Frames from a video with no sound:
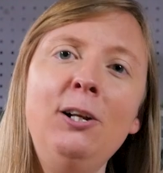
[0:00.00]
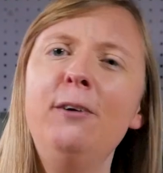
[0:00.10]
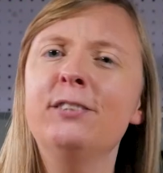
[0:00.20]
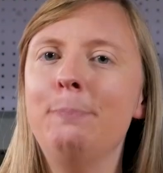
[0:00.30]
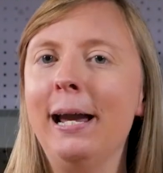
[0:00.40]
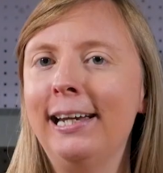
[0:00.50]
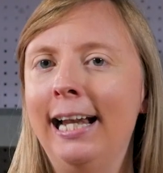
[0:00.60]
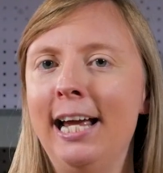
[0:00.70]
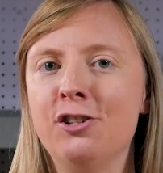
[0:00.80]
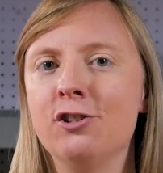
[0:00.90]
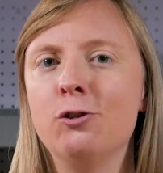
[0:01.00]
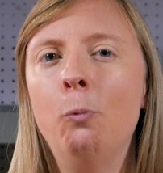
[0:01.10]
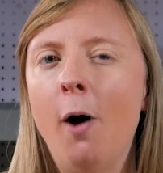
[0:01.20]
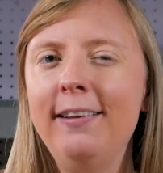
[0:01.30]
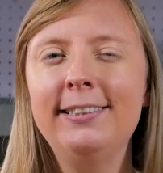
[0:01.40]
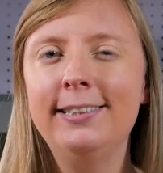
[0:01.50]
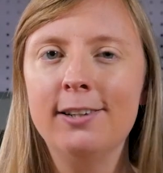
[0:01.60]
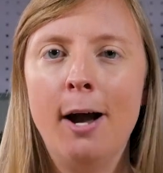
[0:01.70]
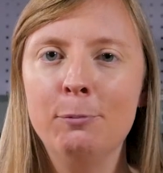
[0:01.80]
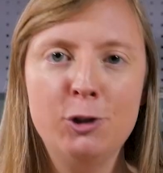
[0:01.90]
a lot of speculation as to why this
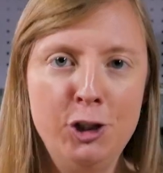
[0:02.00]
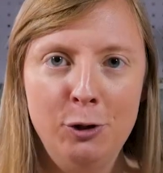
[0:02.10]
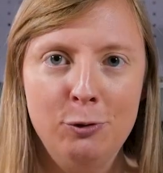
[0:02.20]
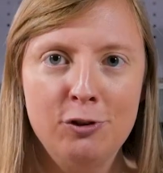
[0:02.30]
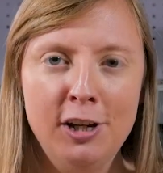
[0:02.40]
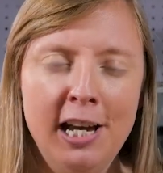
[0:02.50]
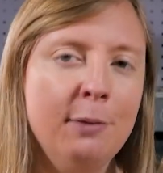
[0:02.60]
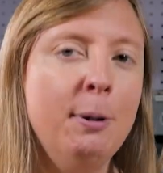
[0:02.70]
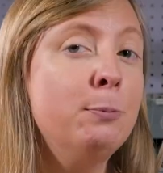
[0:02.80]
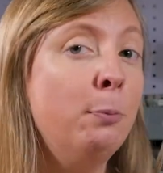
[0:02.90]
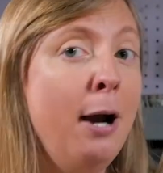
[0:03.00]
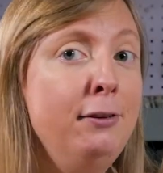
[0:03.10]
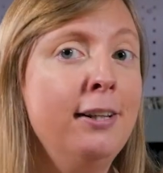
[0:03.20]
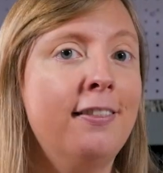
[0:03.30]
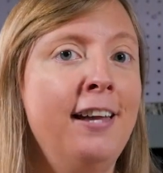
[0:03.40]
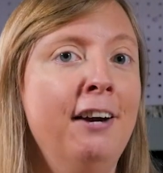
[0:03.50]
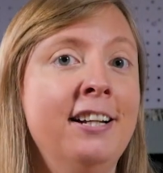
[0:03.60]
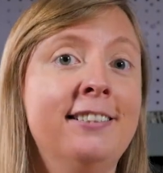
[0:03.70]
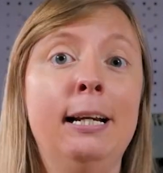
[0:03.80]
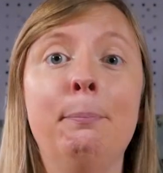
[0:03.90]
design was used. The most prevalent
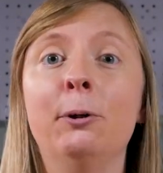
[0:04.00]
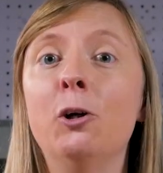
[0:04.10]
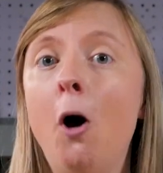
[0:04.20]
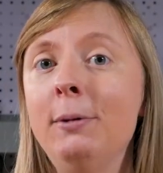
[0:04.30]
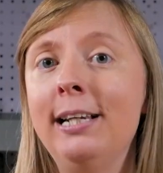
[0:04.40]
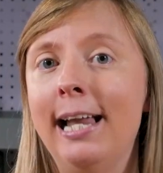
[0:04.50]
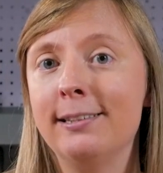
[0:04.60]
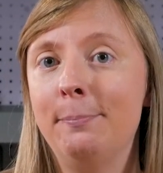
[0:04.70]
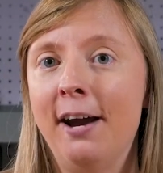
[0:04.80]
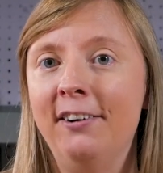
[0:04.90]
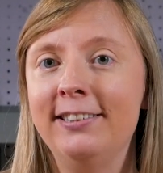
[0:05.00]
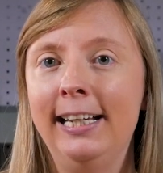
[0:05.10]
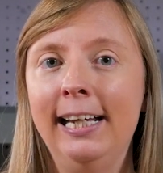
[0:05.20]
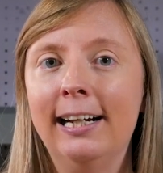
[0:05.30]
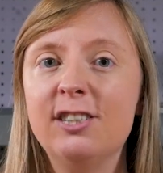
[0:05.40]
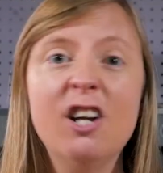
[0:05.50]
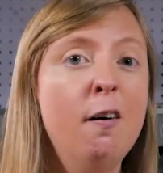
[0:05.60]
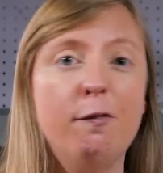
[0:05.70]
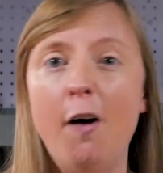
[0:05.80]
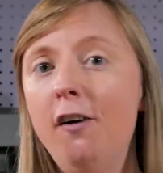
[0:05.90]
theory is that it put common letter pairings in English
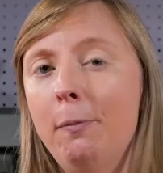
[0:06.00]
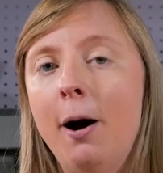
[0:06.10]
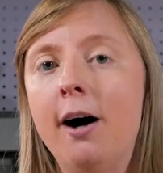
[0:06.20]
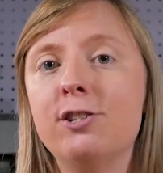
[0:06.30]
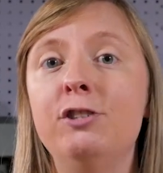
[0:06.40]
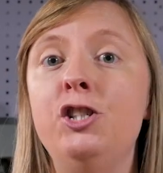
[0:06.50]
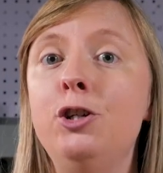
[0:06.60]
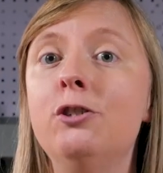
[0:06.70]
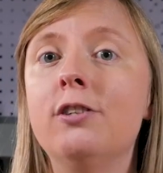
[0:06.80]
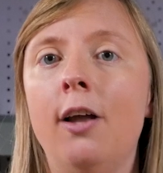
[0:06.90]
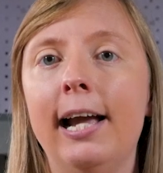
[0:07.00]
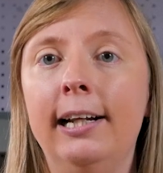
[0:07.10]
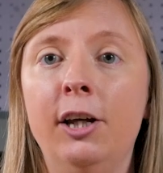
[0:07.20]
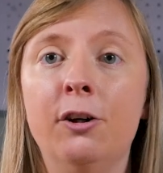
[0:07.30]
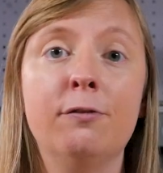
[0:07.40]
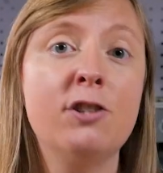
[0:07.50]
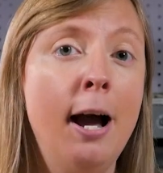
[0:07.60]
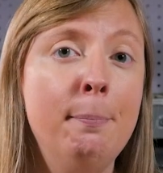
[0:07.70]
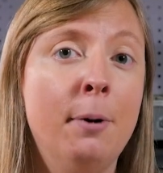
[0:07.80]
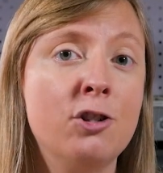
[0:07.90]
far apart to reduce the likelihood of
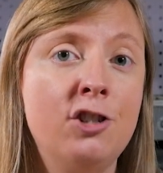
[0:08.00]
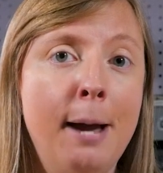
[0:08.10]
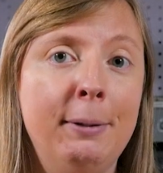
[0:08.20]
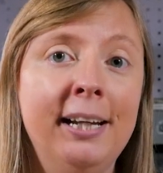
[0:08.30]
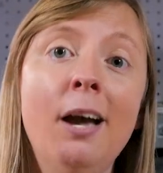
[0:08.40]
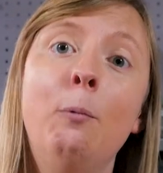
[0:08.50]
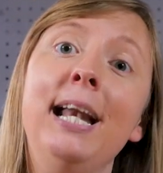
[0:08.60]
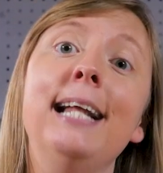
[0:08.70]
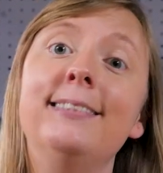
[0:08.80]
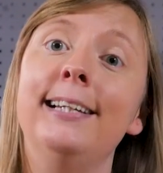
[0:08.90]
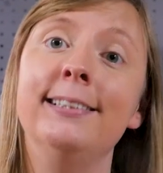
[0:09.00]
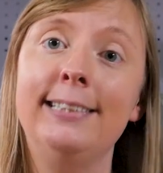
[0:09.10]
type bars jamming when entered in